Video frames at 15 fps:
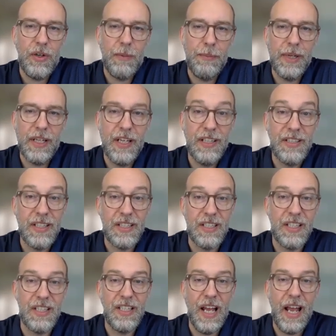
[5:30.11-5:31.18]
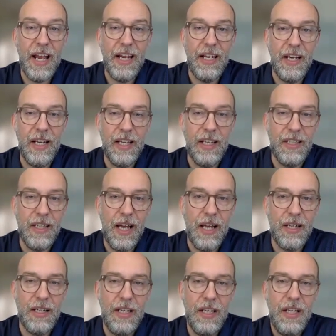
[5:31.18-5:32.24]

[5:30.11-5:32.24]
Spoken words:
are because of society and not